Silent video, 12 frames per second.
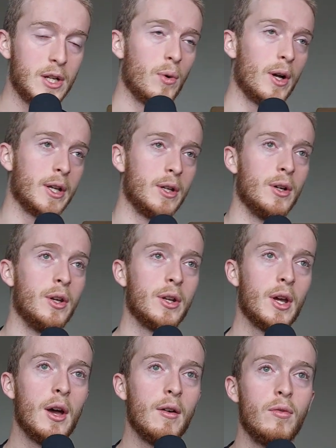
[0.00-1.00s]
quite good
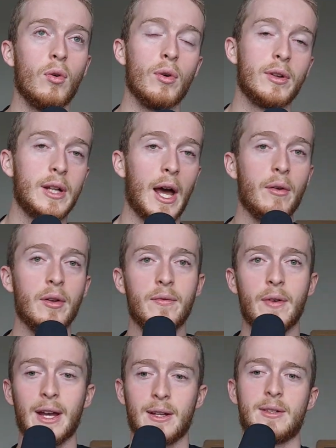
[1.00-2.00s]
for sound
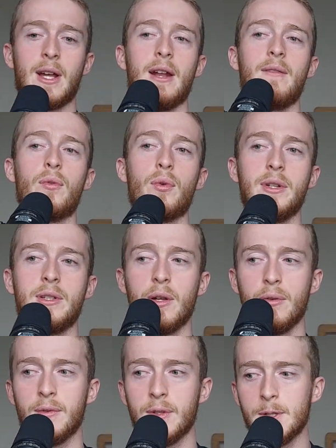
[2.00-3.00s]
effects and
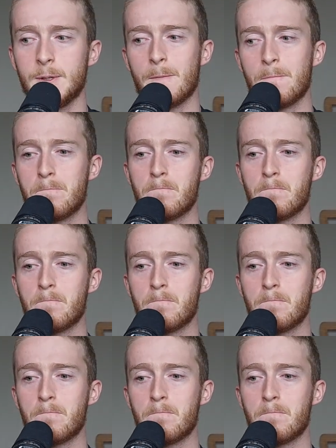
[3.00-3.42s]
voiceovers.